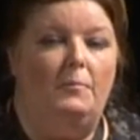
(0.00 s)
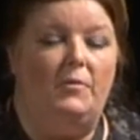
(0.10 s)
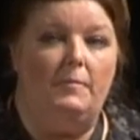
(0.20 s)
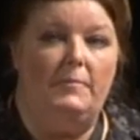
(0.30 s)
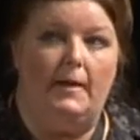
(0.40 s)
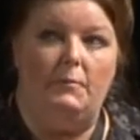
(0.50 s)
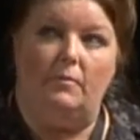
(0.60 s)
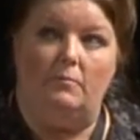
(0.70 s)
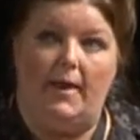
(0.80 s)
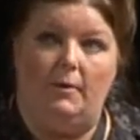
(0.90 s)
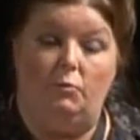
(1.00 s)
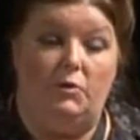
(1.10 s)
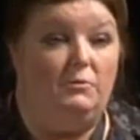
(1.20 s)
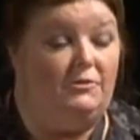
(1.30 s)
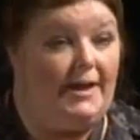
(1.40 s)
Some of that was around, we
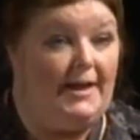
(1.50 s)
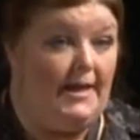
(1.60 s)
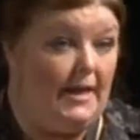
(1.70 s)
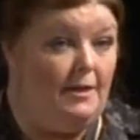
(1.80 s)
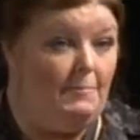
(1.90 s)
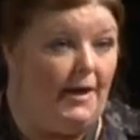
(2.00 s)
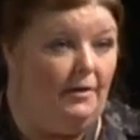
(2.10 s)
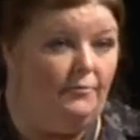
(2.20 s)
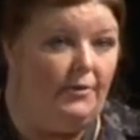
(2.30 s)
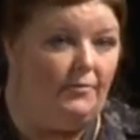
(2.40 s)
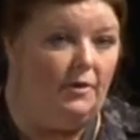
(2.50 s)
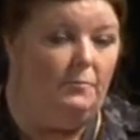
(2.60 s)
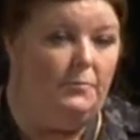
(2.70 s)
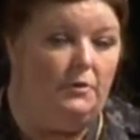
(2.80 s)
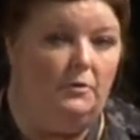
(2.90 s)
do a daily email, for
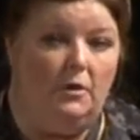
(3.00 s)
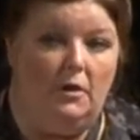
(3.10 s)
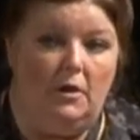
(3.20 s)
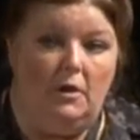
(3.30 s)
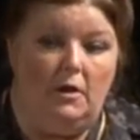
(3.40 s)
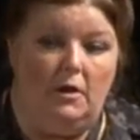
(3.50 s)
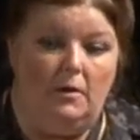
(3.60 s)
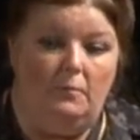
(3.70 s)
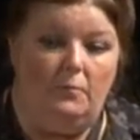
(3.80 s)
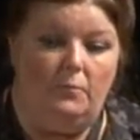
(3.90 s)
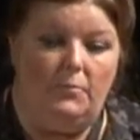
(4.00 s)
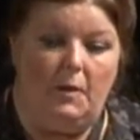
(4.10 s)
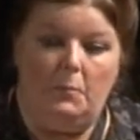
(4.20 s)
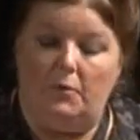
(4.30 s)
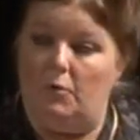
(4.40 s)
example,
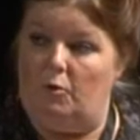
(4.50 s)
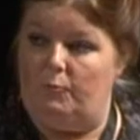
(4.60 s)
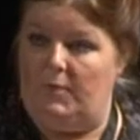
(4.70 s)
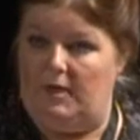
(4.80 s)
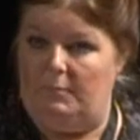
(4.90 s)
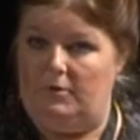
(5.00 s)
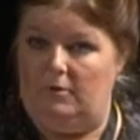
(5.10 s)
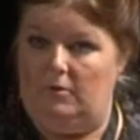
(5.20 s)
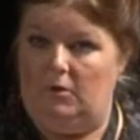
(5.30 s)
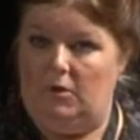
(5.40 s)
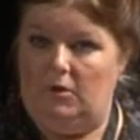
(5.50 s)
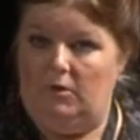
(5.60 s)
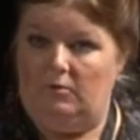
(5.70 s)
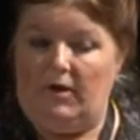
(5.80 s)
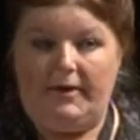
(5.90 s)
number of people
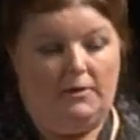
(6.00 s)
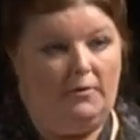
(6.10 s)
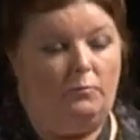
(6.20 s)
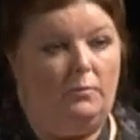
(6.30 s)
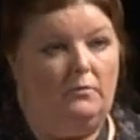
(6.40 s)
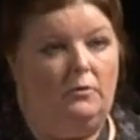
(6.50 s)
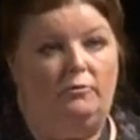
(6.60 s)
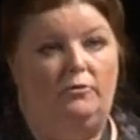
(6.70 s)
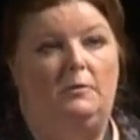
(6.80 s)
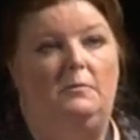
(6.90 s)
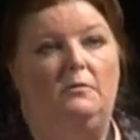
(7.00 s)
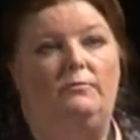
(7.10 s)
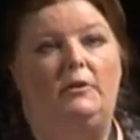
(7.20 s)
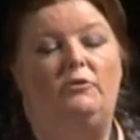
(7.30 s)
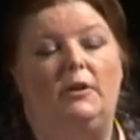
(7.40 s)
diagnosed with Clostridium
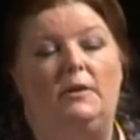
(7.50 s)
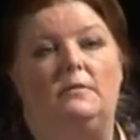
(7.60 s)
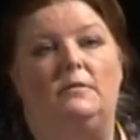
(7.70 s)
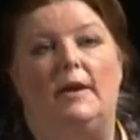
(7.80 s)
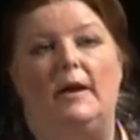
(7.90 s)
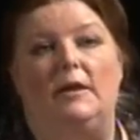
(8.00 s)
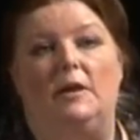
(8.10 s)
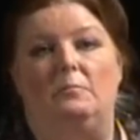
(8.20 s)
difficile today,